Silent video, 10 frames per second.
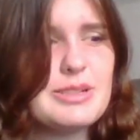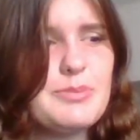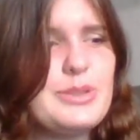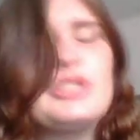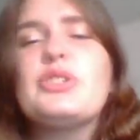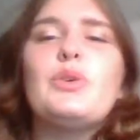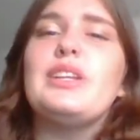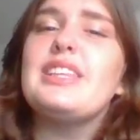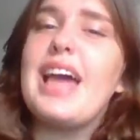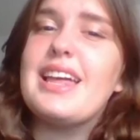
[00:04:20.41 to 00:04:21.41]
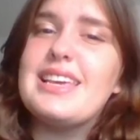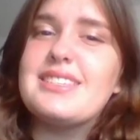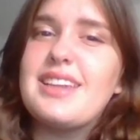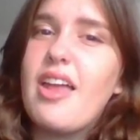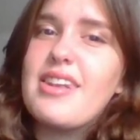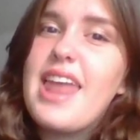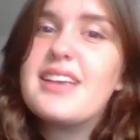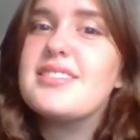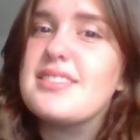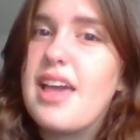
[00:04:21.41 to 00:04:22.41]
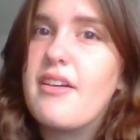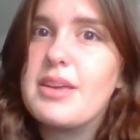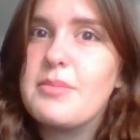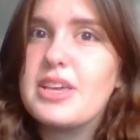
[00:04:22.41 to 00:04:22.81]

but surely that isn't necessary